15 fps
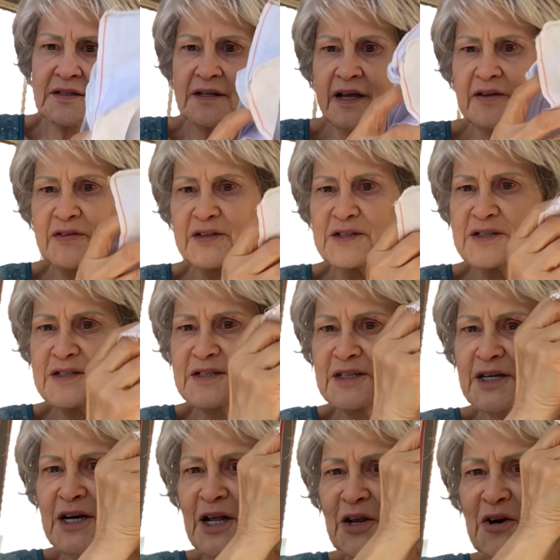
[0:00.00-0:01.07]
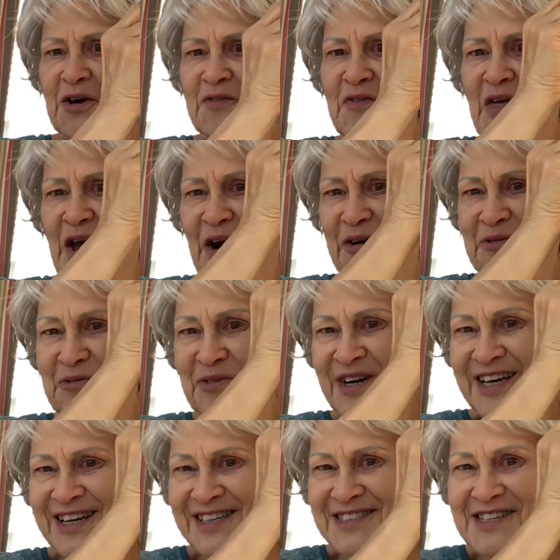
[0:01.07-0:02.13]
like this is the color of their
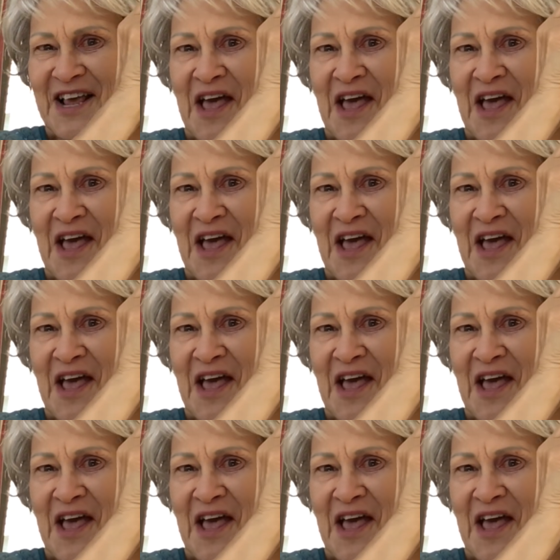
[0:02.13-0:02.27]
wings.